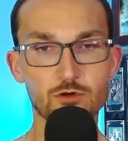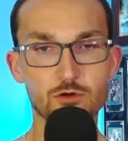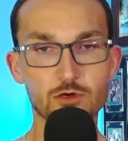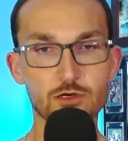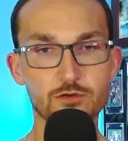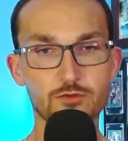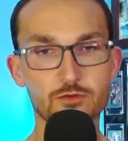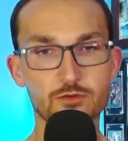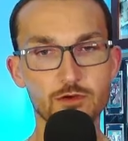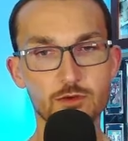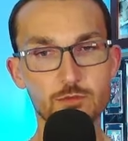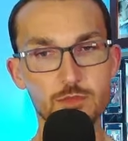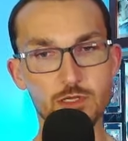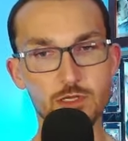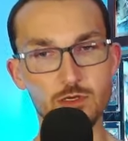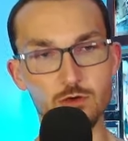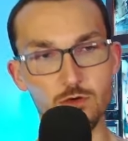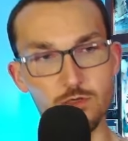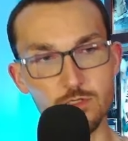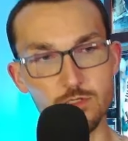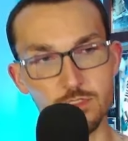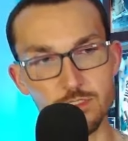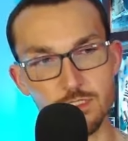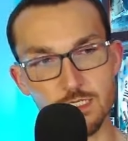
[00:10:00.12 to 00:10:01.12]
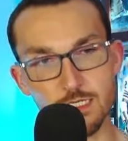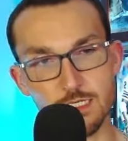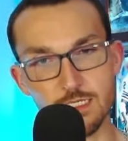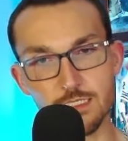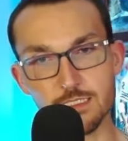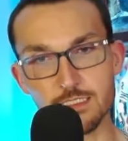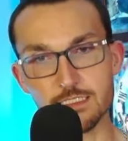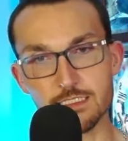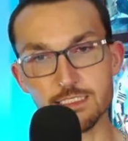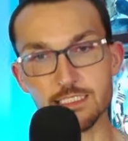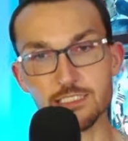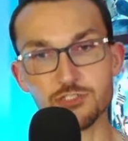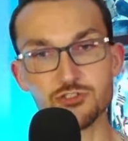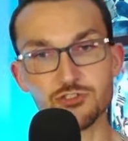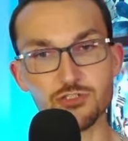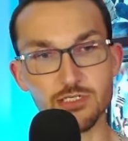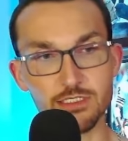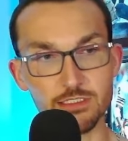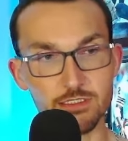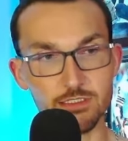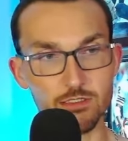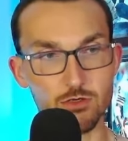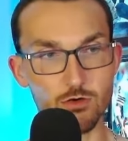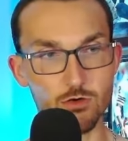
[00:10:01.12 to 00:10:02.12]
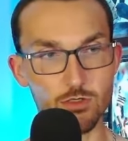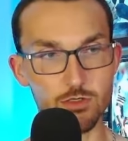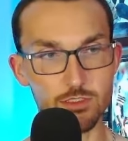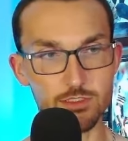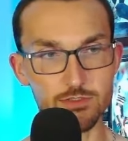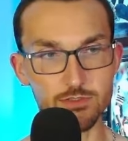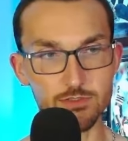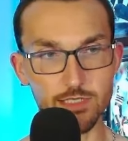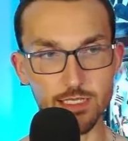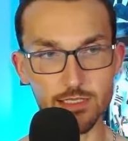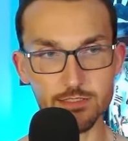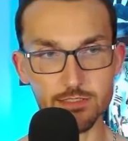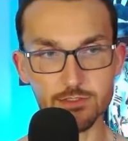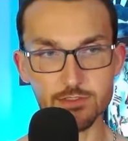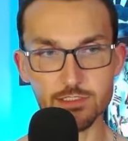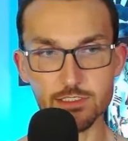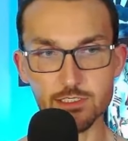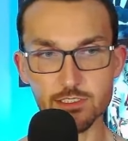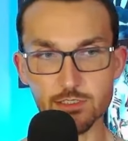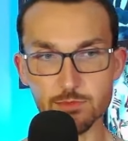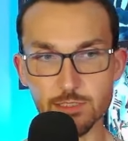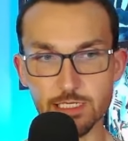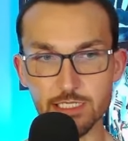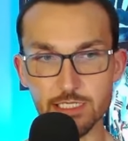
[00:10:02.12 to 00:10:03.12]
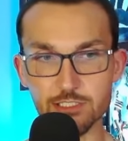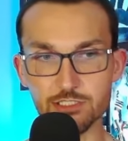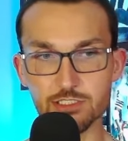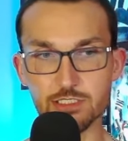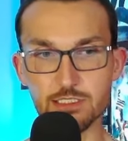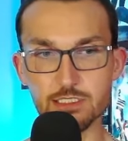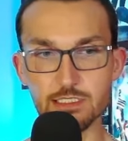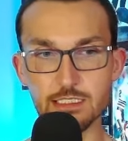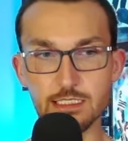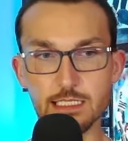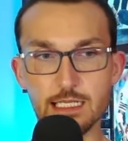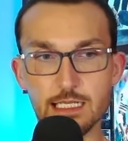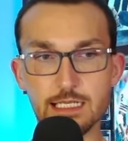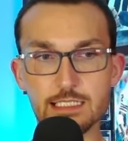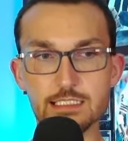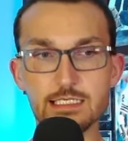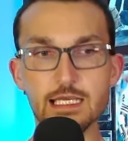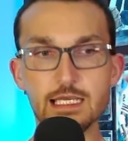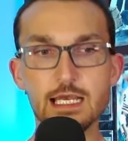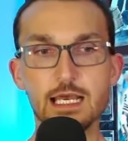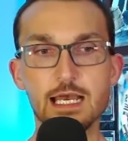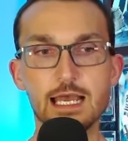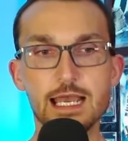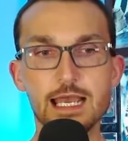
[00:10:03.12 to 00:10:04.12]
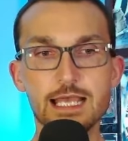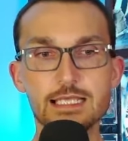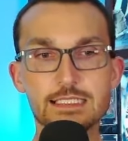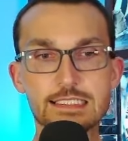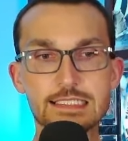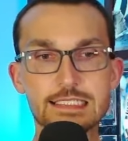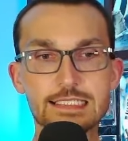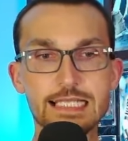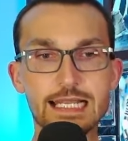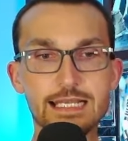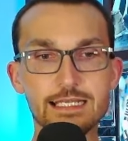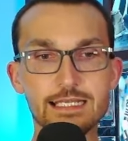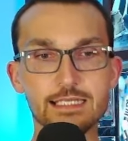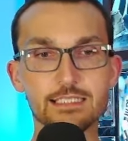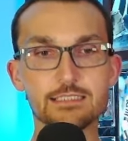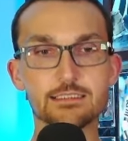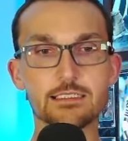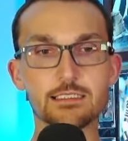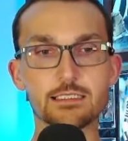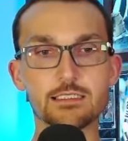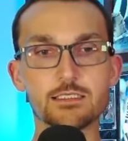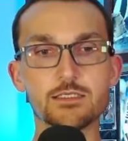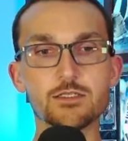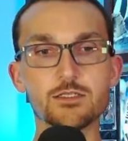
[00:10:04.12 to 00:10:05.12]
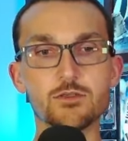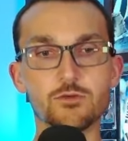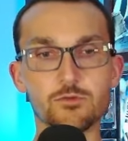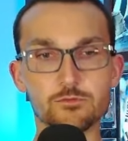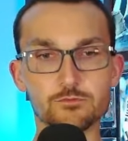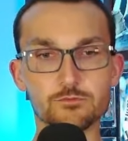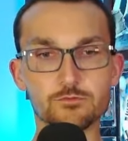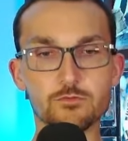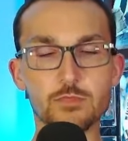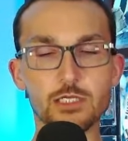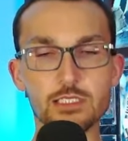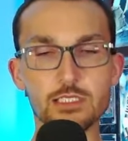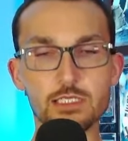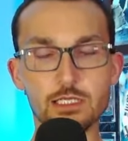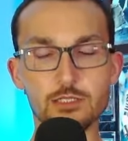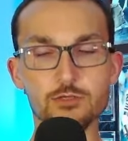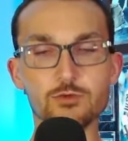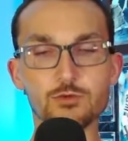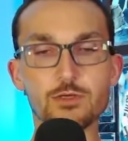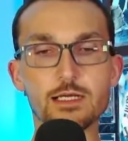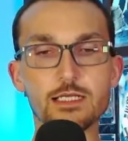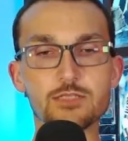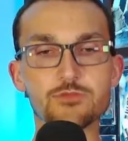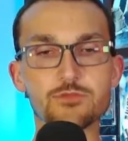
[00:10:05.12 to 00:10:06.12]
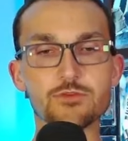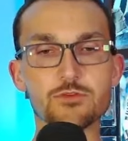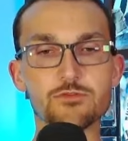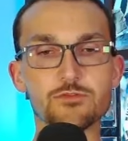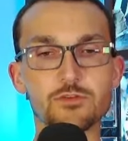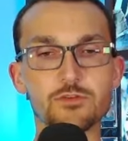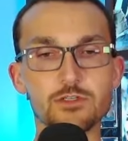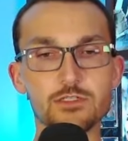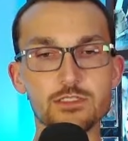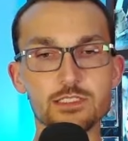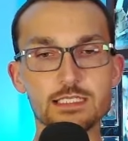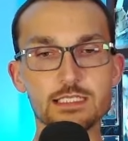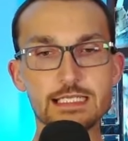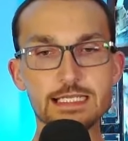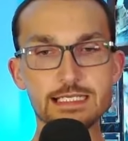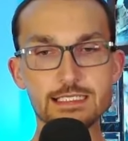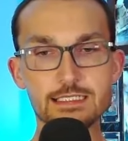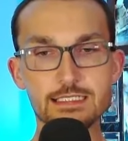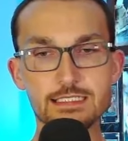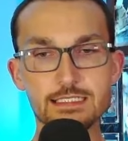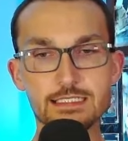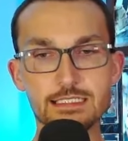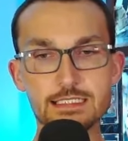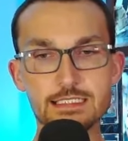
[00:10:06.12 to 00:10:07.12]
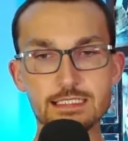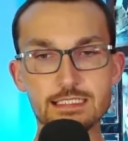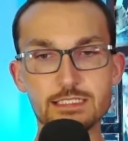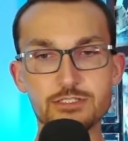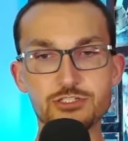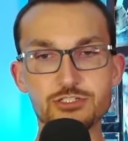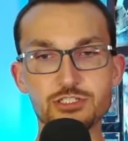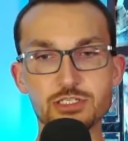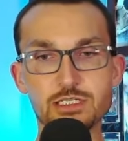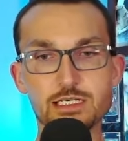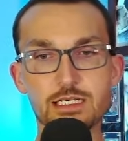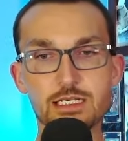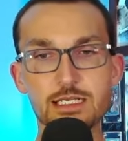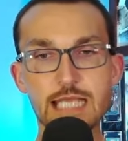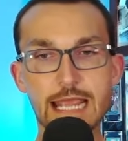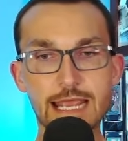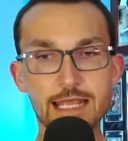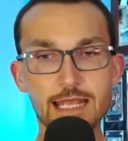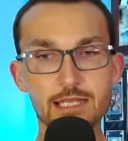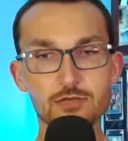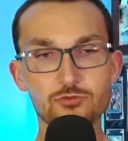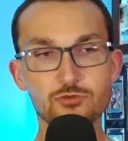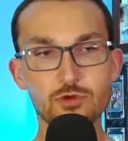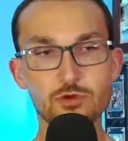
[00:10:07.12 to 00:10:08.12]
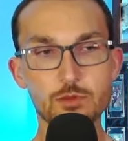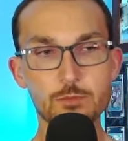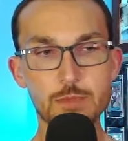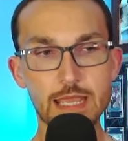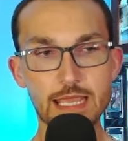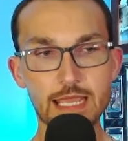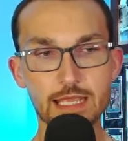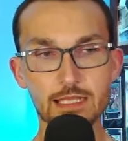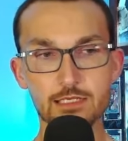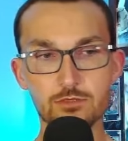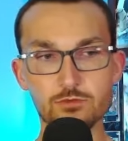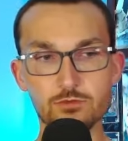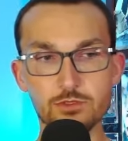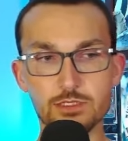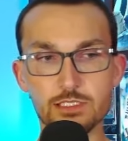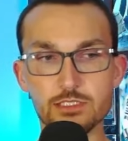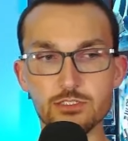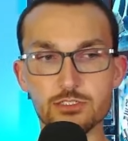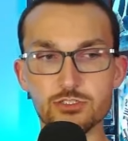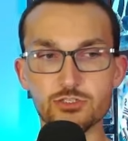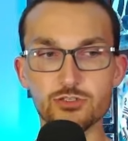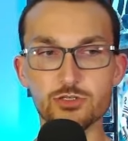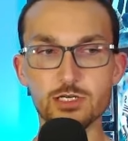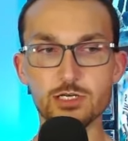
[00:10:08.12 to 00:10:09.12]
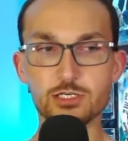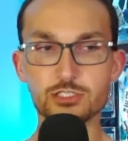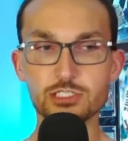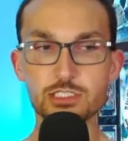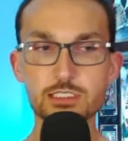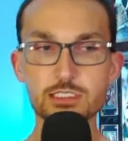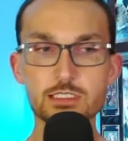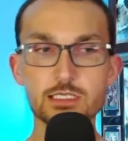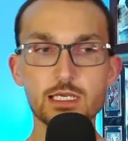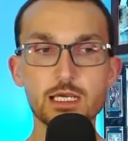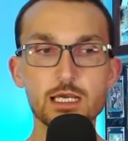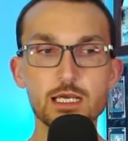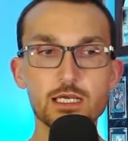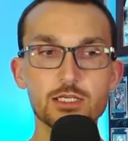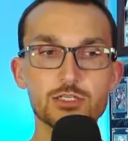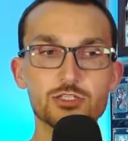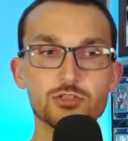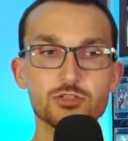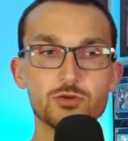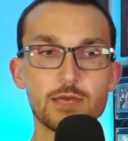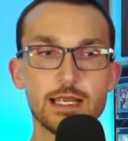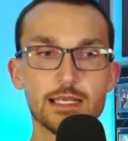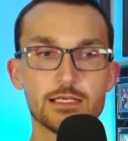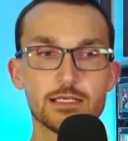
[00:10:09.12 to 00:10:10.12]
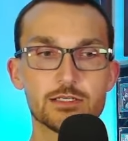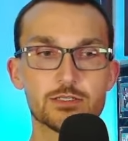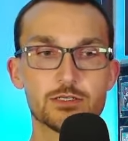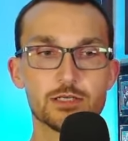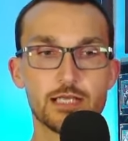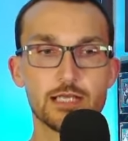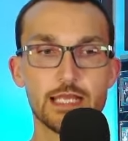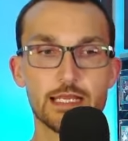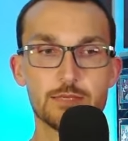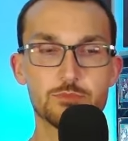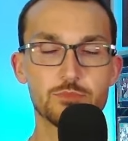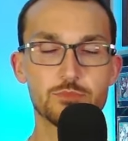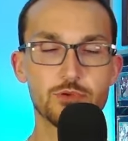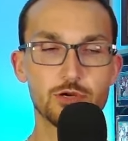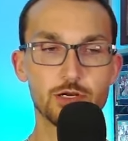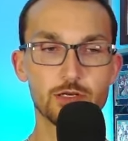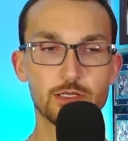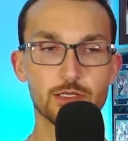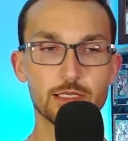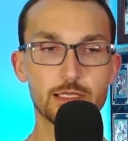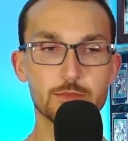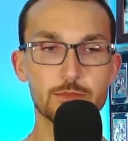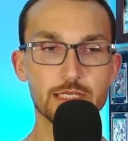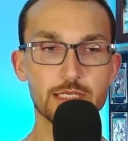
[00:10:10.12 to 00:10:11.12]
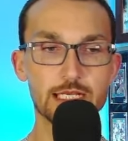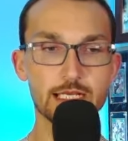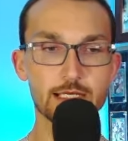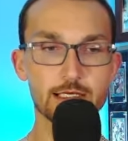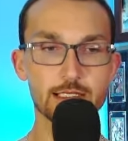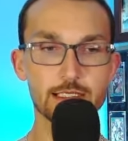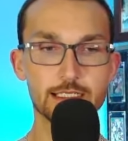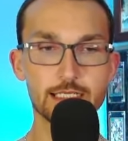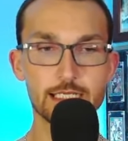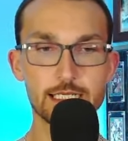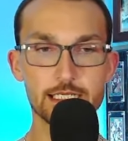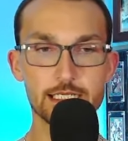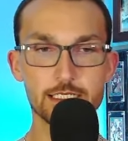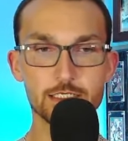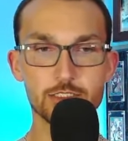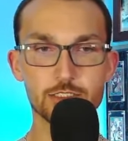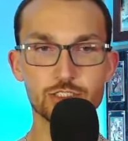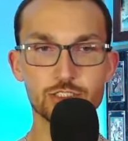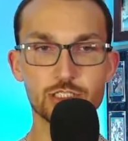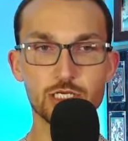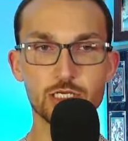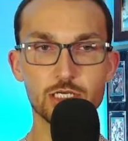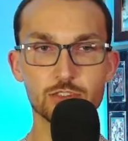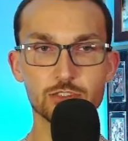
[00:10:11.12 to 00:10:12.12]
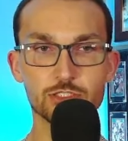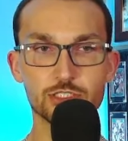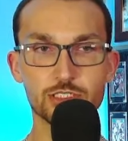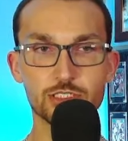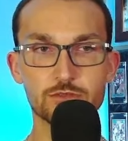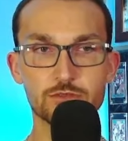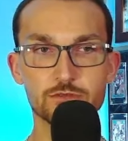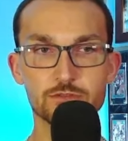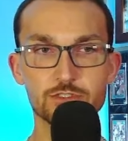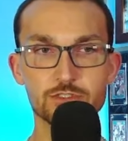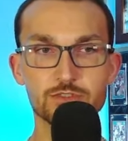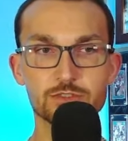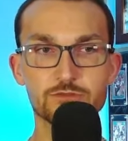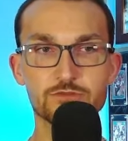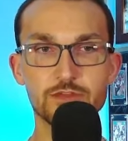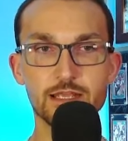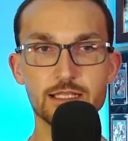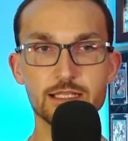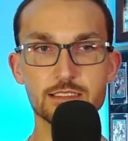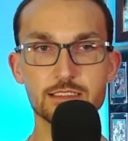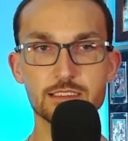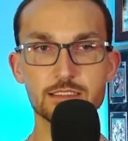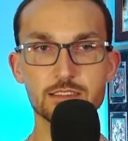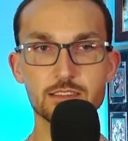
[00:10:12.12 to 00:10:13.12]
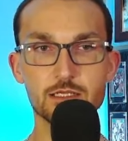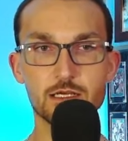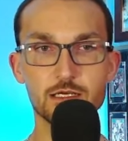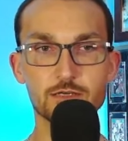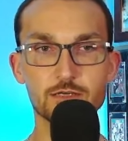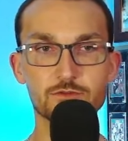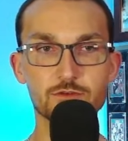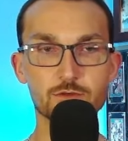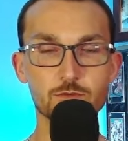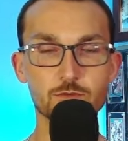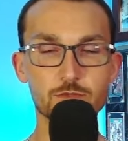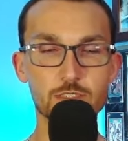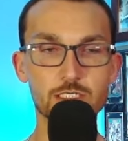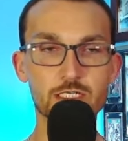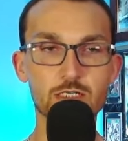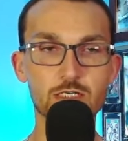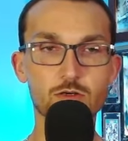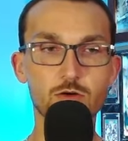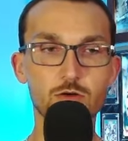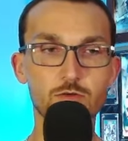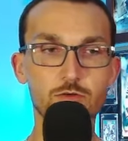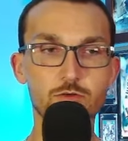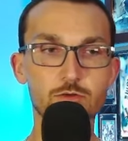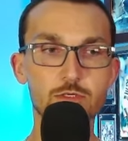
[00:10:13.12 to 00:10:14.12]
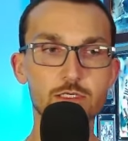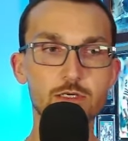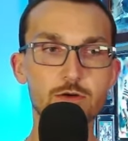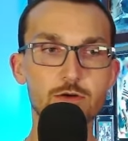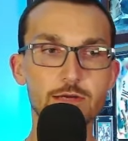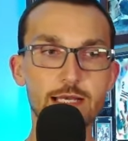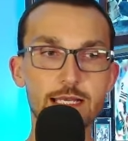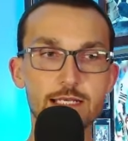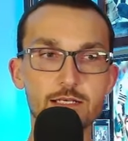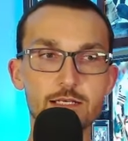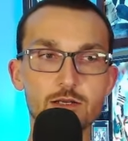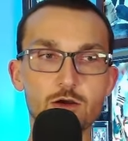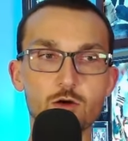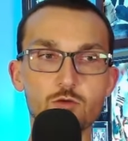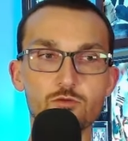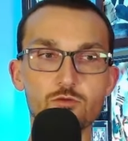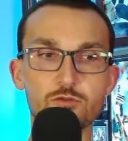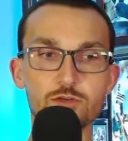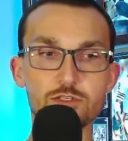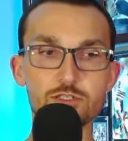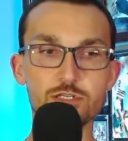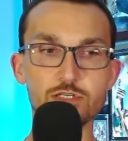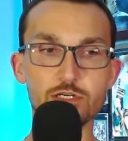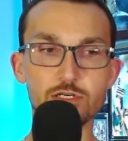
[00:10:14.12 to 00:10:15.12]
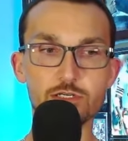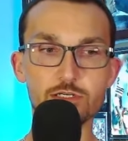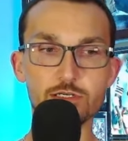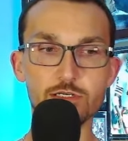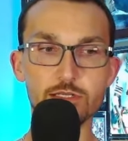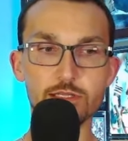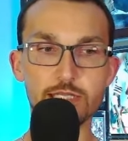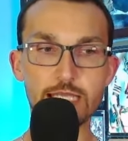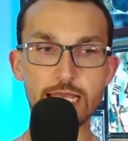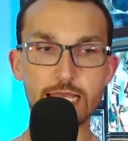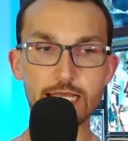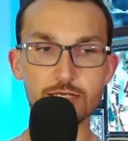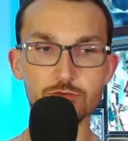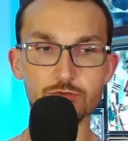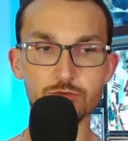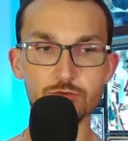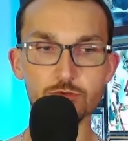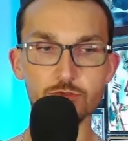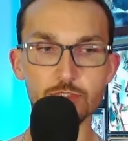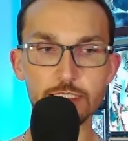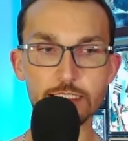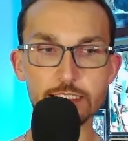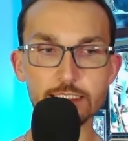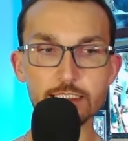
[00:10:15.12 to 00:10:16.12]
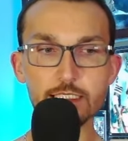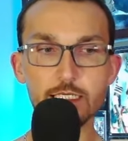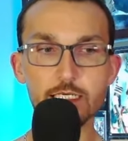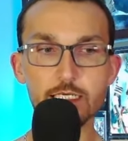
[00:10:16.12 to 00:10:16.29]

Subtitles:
affirm the district court's determination the alliance has standing to sue, but otherwise reverse its decision and remand with instructions to enter a preliminary injunction. Just fancy talk for we're going to go ahead and overturn that ruling.